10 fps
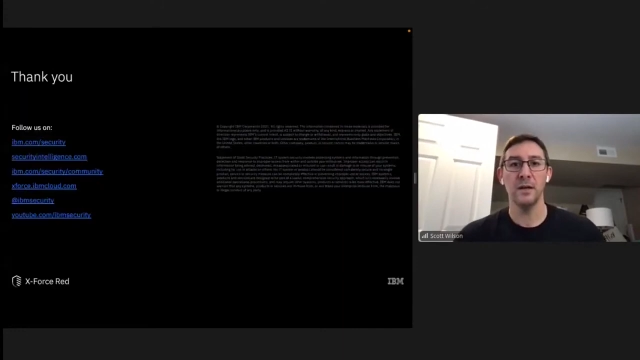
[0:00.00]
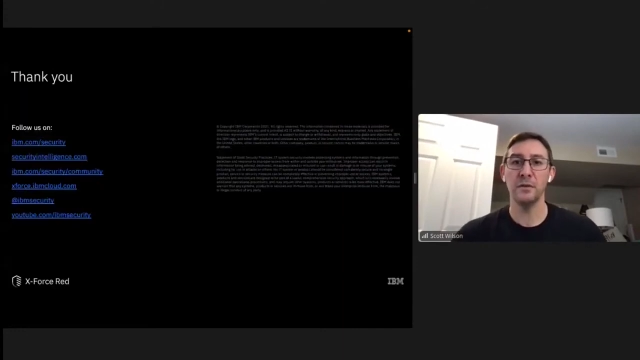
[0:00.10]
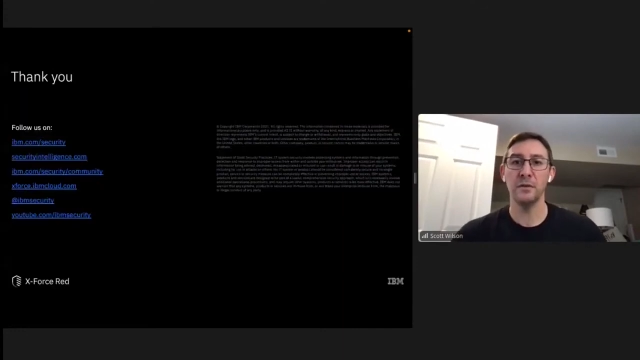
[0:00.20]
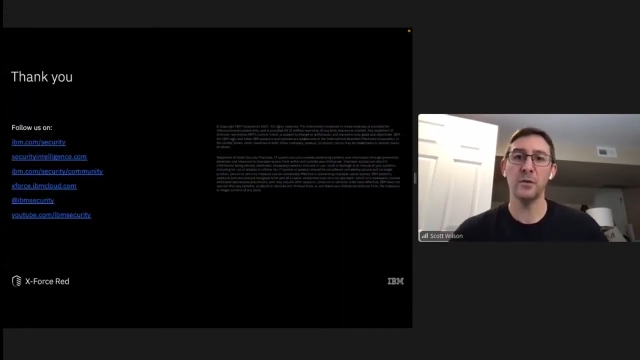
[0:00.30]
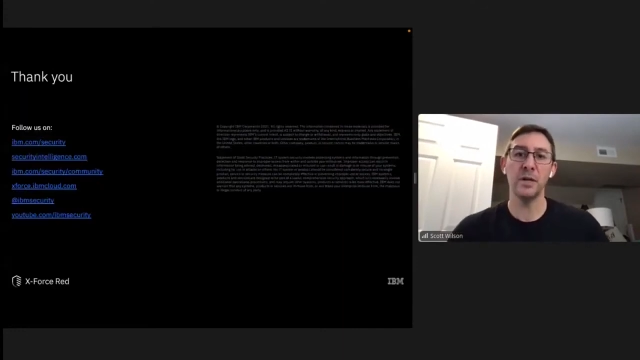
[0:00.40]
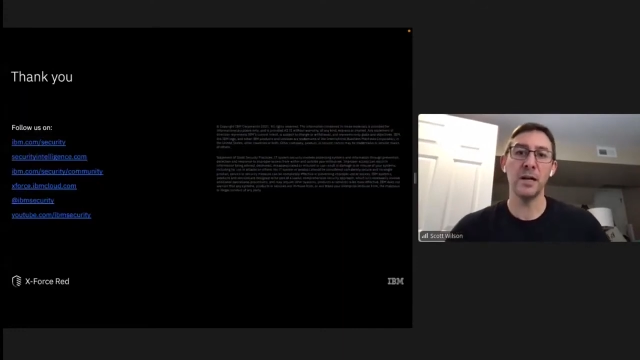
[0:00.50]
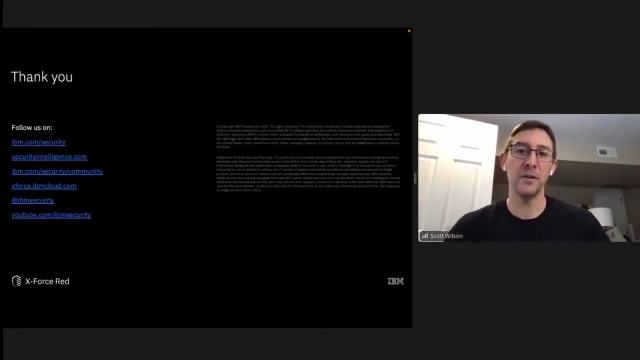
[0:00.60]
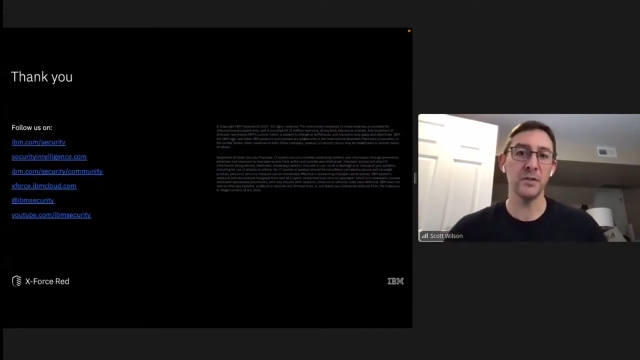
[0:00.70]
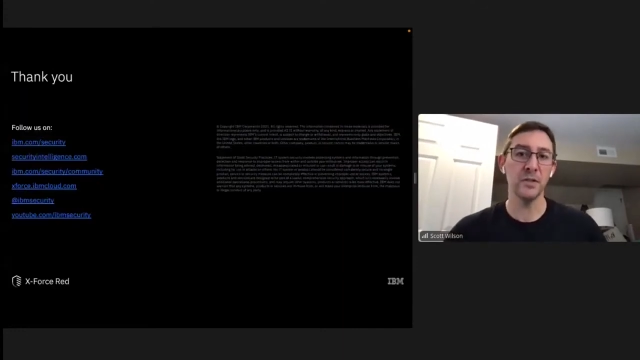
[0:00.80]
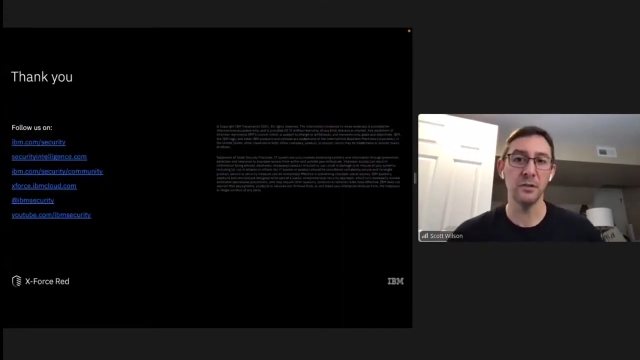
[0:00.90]
of the
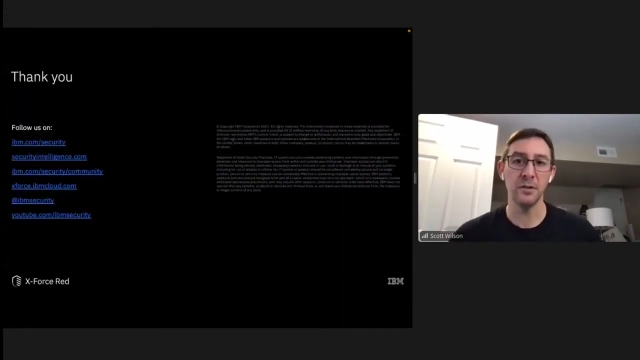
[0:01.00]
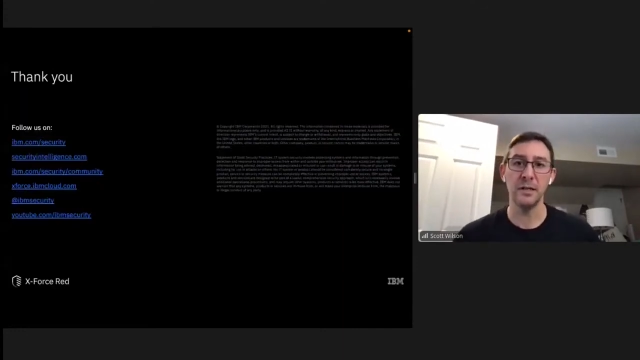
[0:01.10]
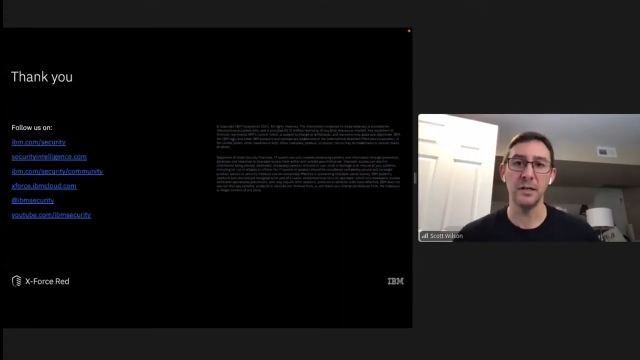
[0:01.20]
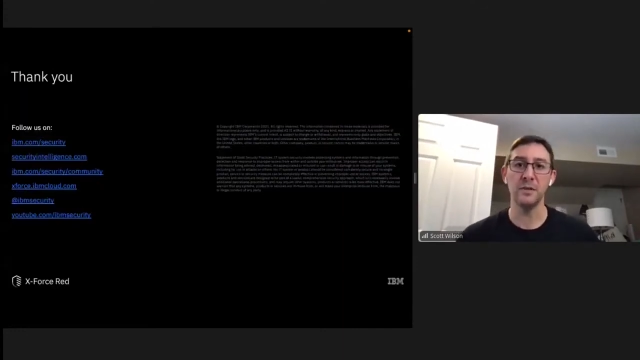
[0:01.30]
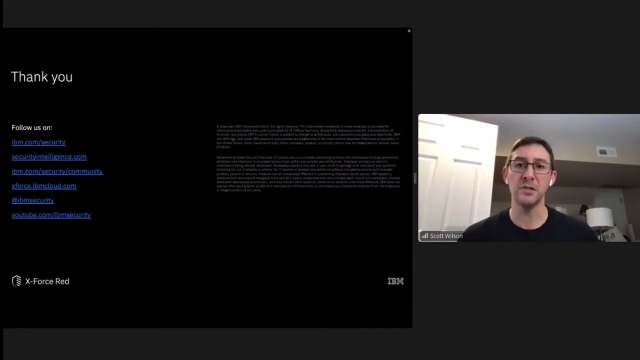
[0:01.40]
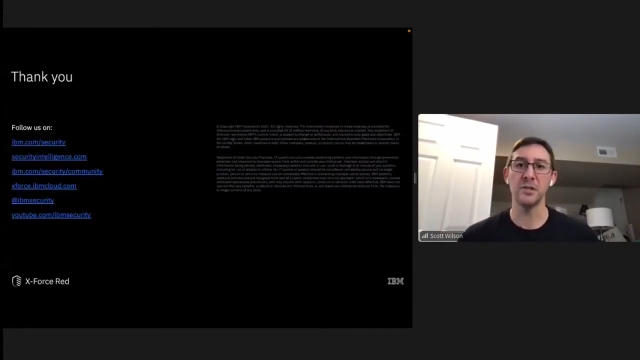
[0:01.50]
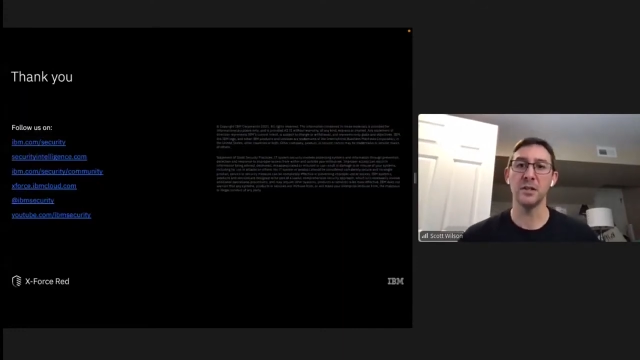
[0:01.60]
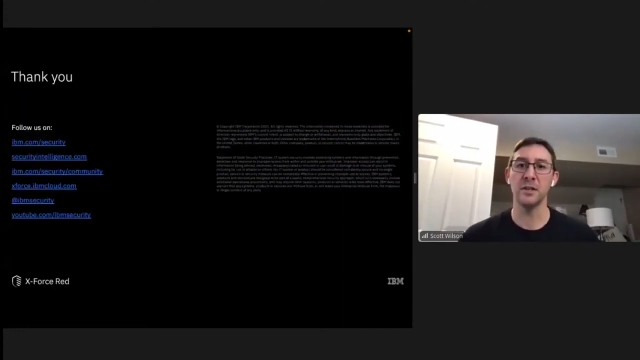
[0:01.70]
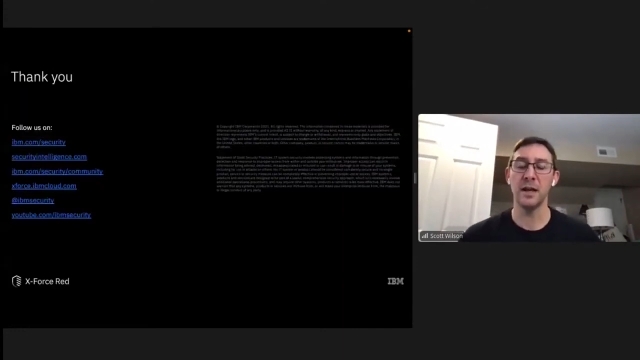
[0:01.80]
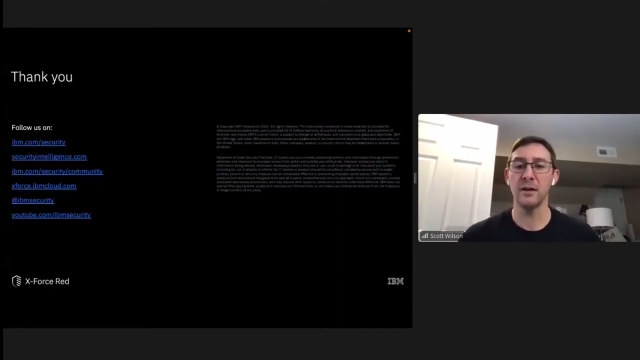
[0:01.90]
49th Security Division
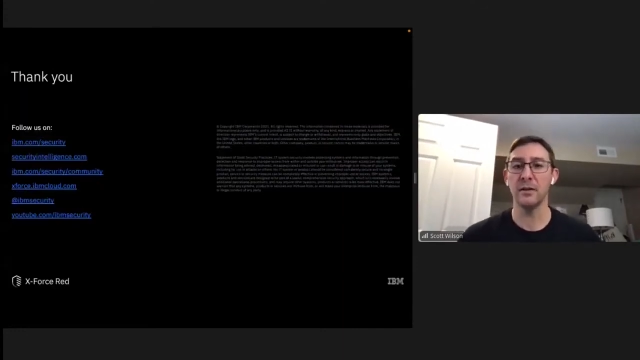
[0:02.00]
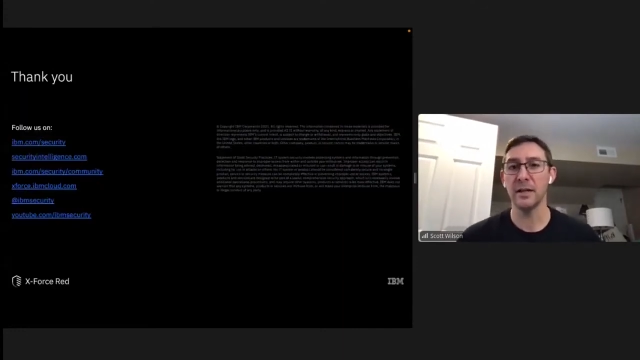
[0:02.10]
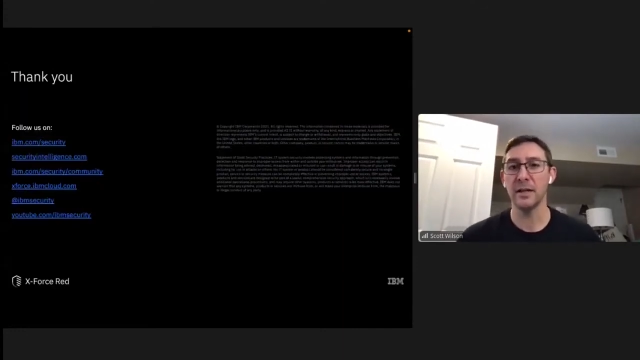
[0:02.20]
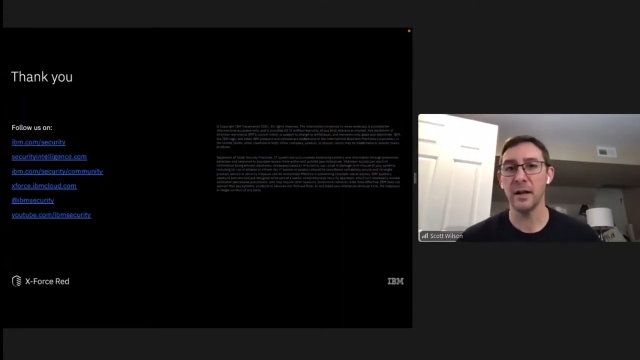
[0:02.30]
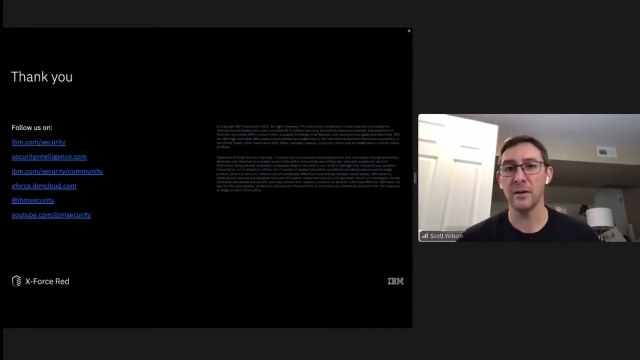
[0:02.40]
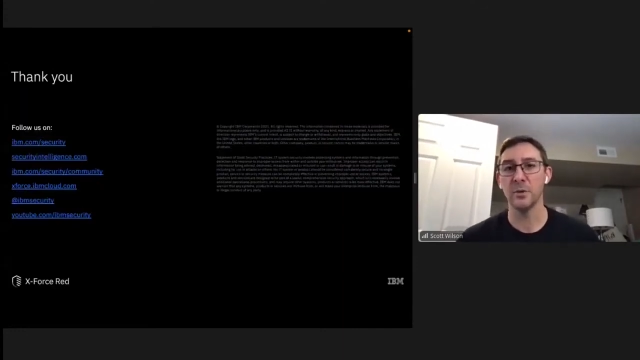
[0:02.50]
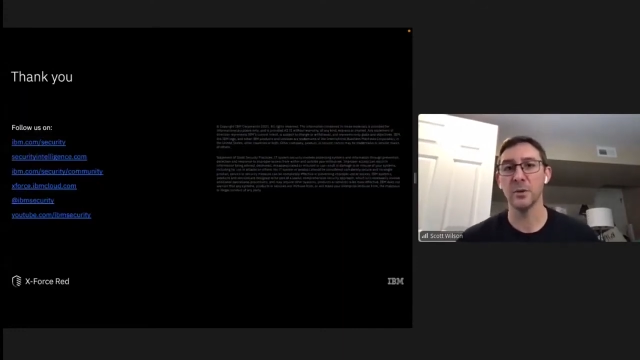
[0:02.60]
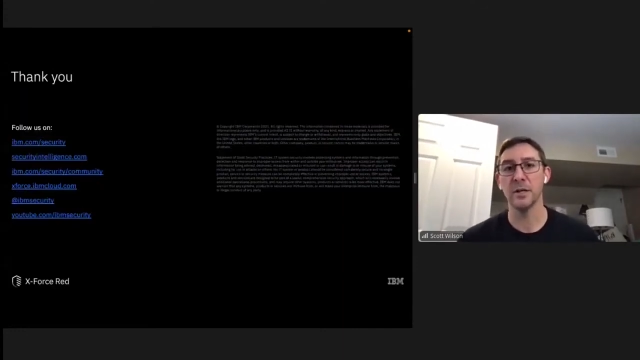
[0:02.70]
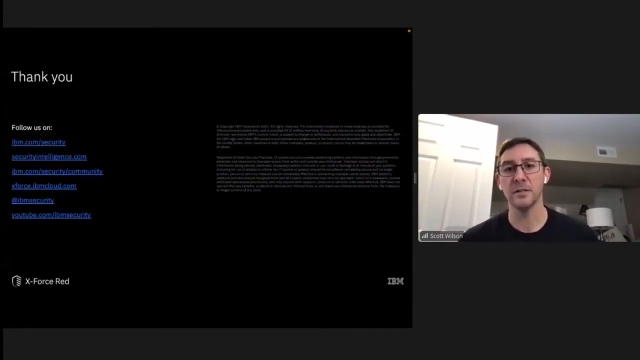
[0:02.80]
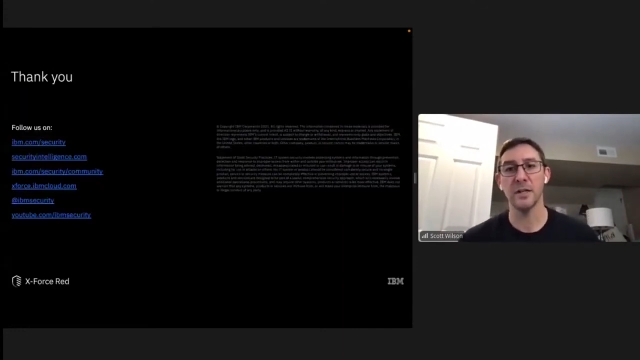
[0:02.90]
and the CarolinaCon
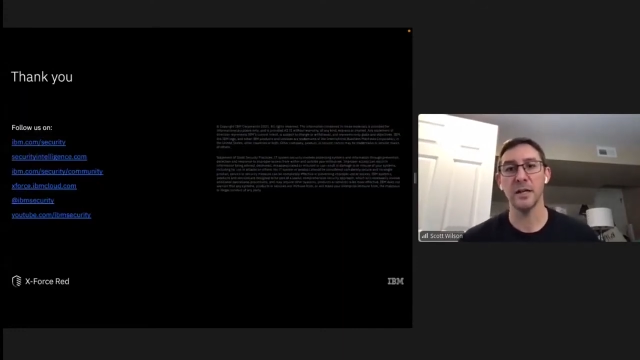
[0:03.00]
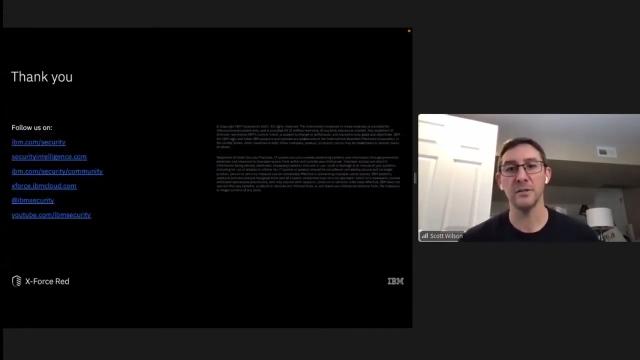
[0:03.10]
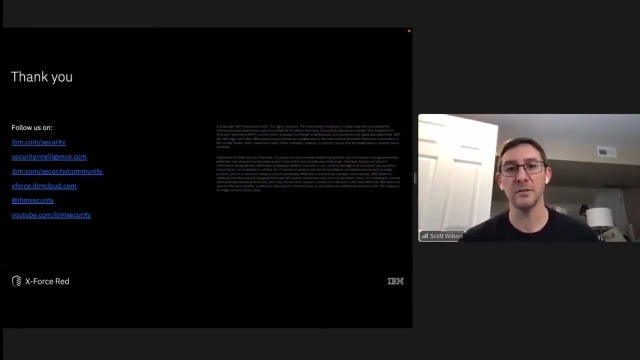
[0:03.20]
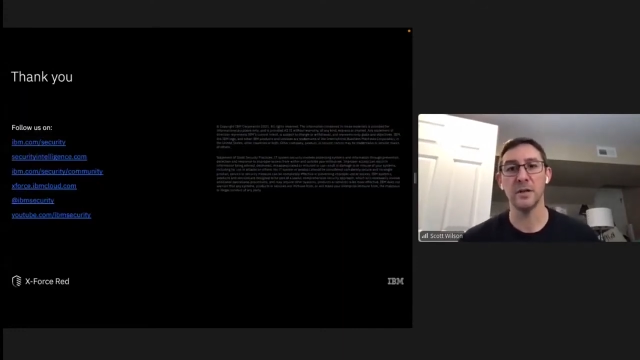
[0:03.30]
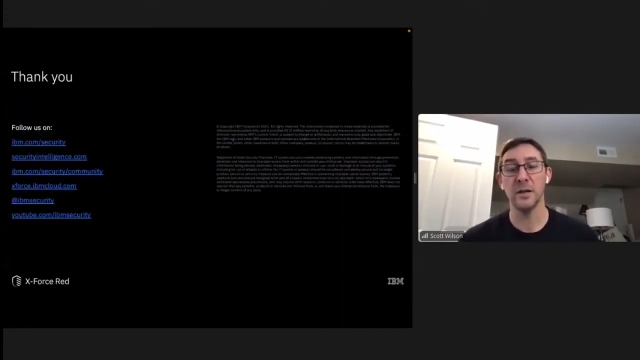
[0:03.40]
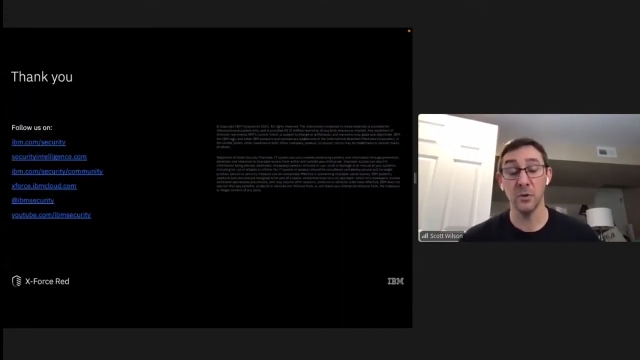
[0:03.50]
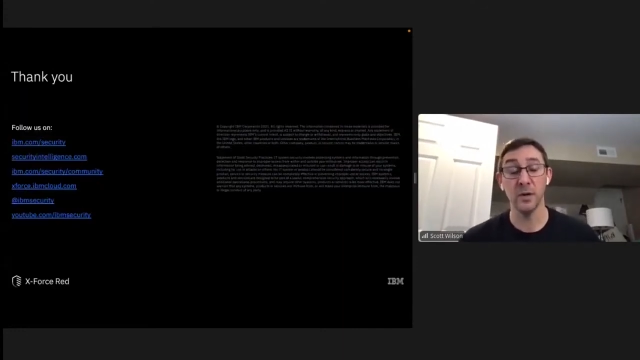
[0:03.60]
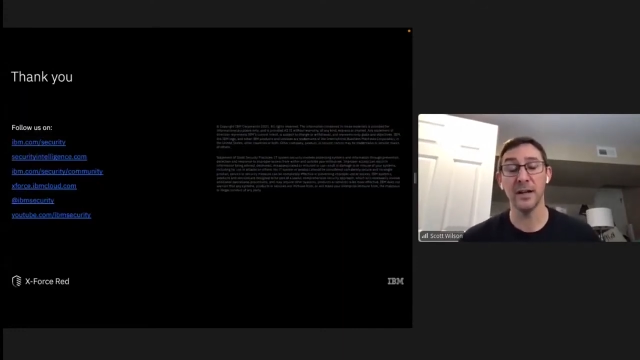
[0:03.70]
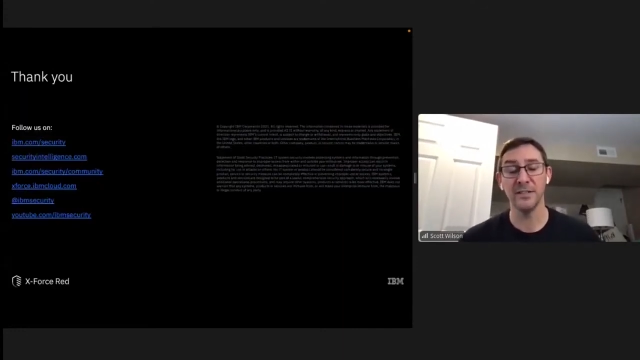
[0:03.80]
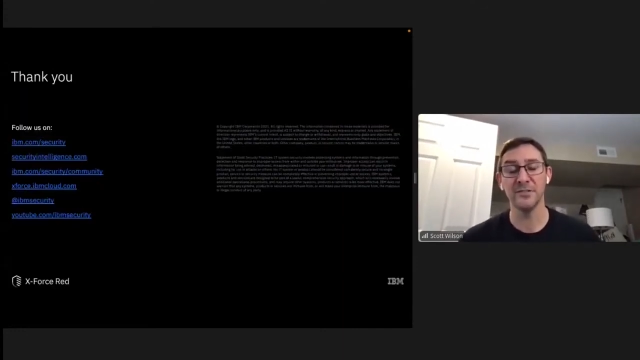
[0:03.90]

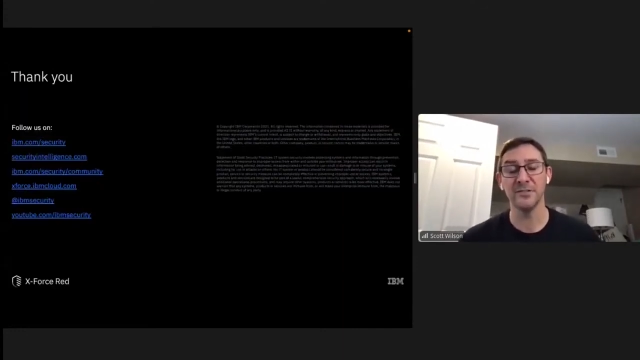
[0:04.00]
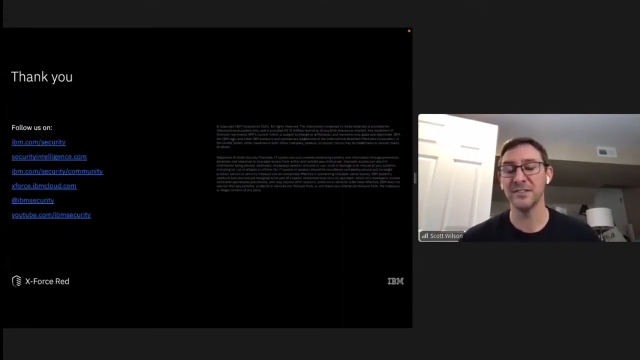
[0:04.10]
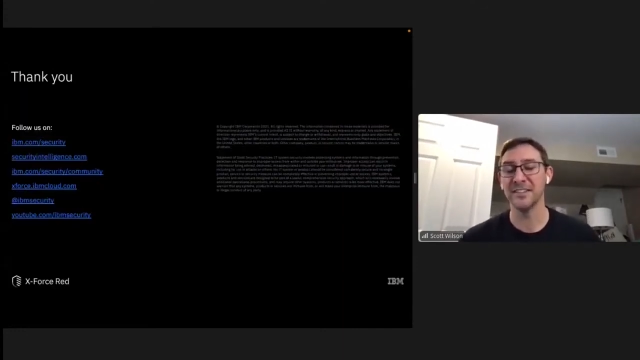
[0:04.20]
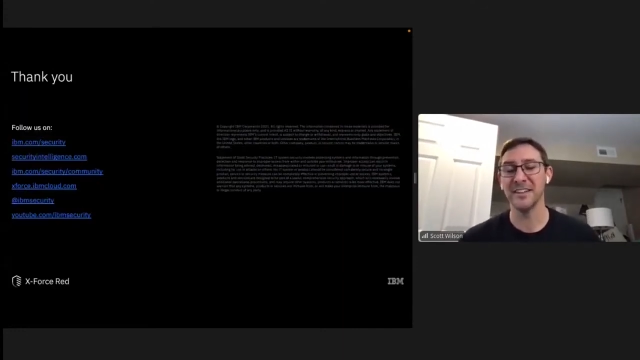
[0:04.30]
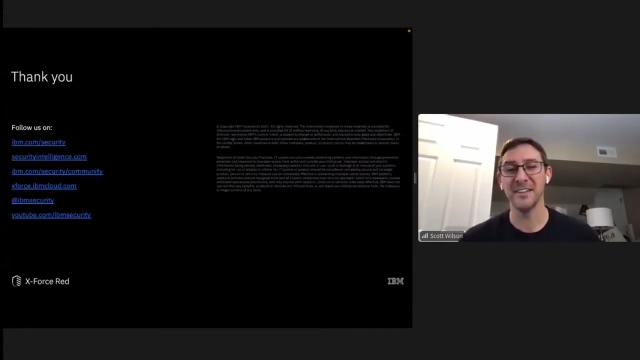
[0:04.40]
organizers.